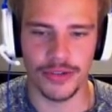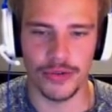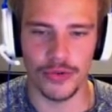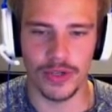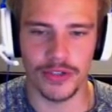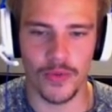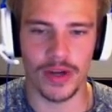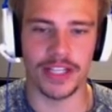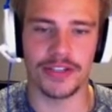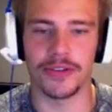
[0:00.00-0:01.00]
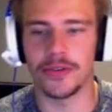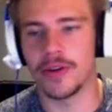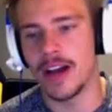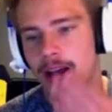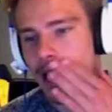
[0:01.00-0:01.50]
to
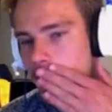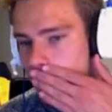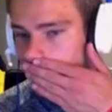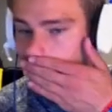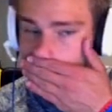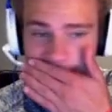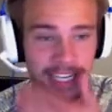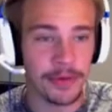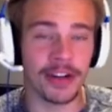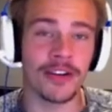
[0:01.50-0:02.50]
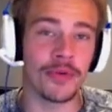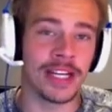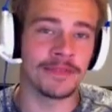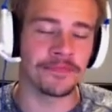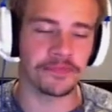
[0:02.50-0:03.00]
twenty-two. Didn't think we were going to
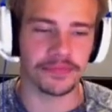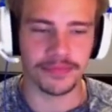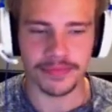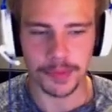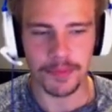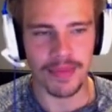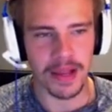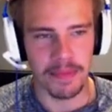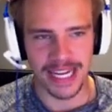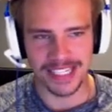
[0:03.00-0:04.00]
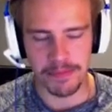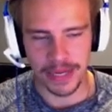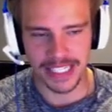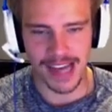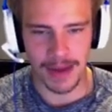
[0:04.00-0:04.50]
win. Made some
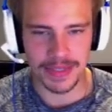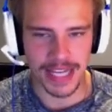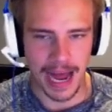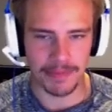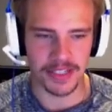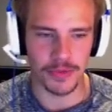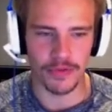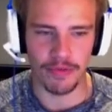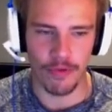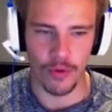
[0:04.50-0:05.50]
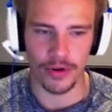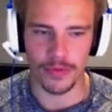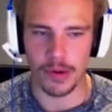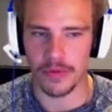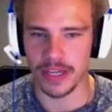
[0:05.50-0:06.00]
big-time stops, moved to four and
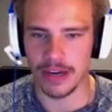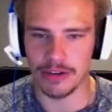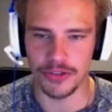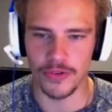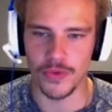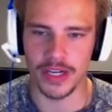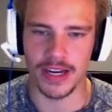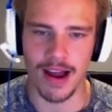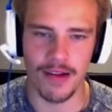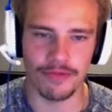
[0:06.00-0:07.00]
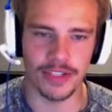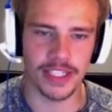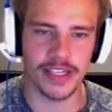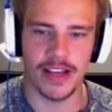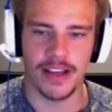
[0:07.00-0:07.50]
three on the year, two and one in
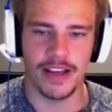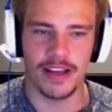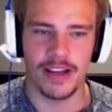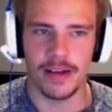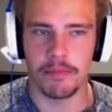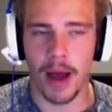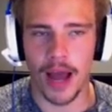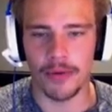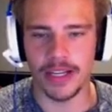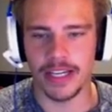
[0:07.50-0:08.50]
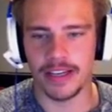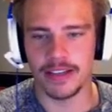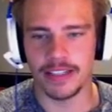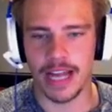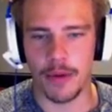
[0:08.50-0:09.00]
conference. Bye week,
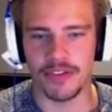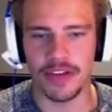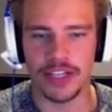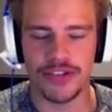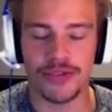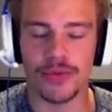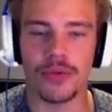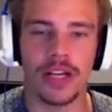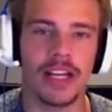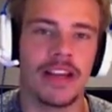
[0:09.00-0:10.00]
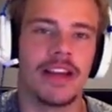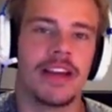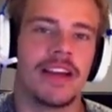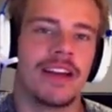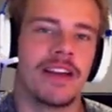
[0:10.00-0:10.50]
now we face Troy.
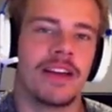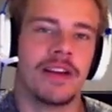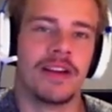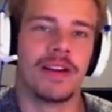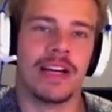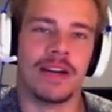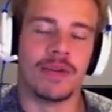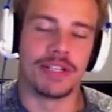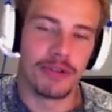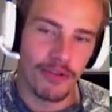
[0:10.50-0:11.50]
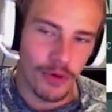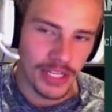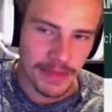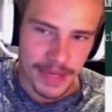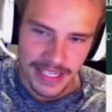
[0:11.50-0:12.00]
We still have
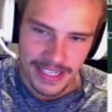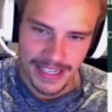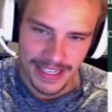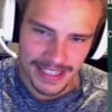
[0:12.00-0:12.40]
one commit.